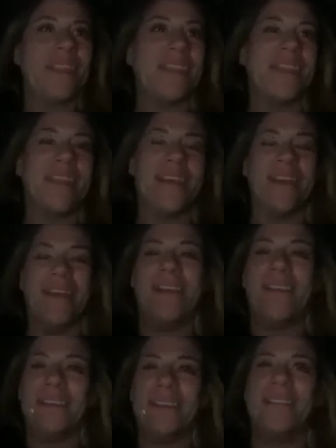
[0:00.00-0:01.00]
yeah,
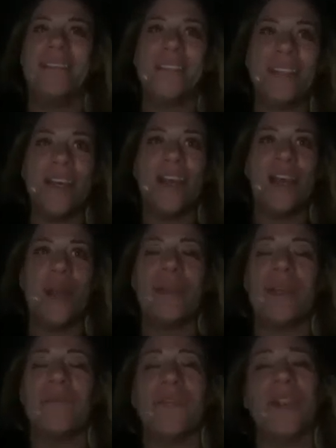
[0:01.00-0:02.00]
and I
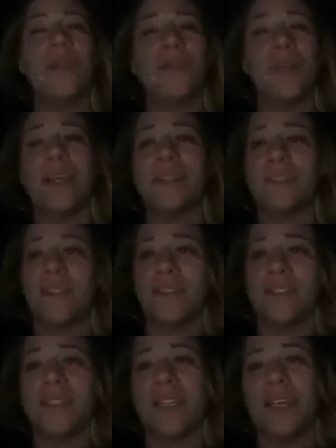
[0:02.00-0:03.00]
mean, I'm very blessed,
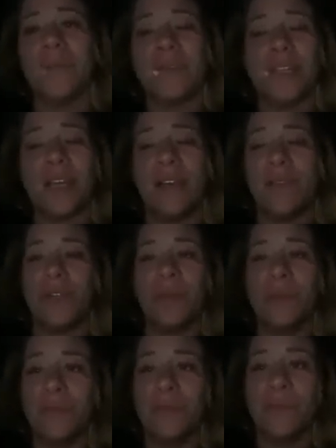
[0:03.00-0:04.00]
honestly. I mean, to have
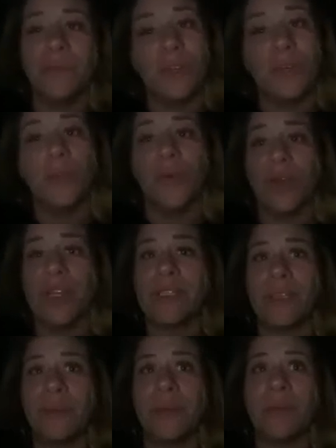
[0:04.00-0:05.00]
3 little boys.
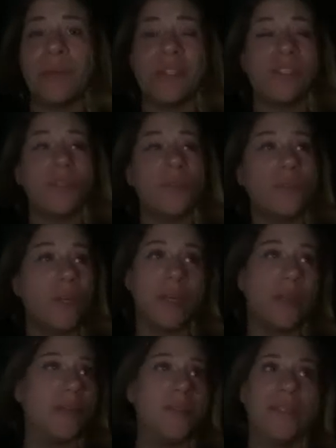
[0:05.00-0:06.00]
I mean, my 2
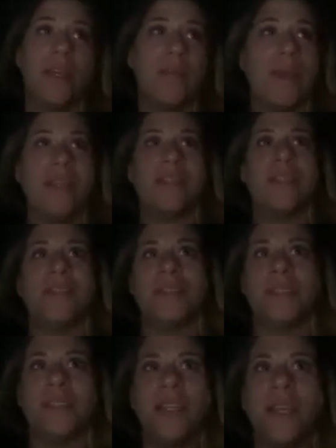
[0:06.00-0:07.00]
are amazing,
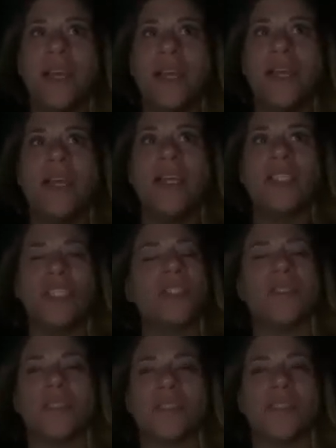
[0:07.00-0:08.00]
and it
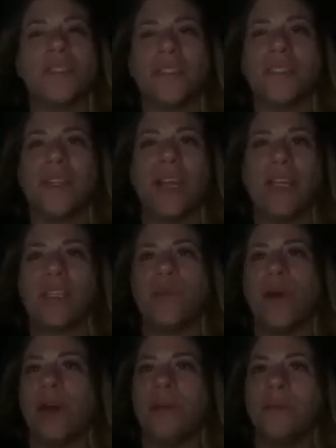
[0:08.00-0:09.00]
just, as a
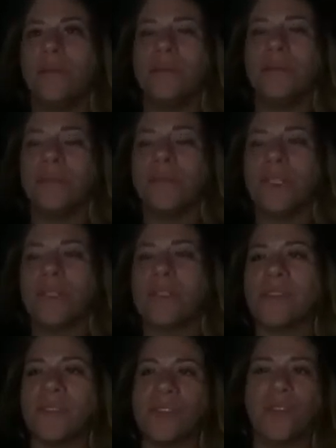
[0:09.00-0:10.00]
mom,
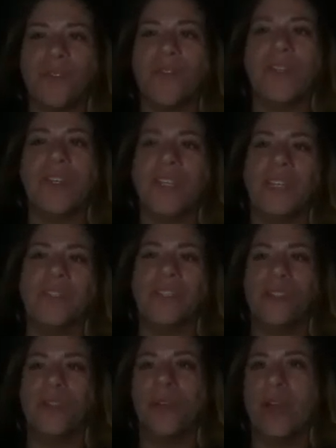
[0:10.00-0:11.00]
it's so fulfilling, and
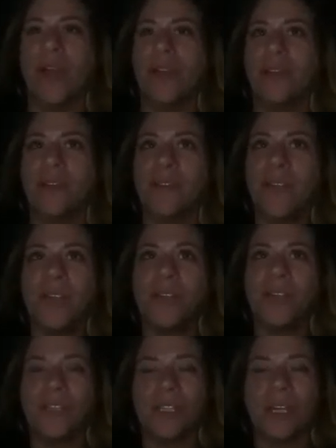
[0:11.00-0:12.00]
to know that
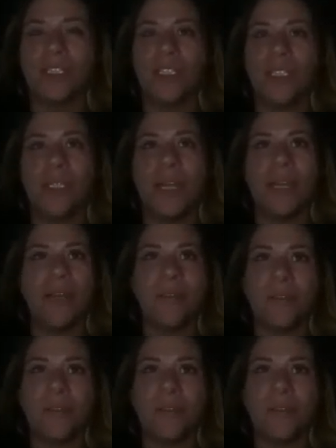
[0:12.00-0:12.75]
there's actually, like,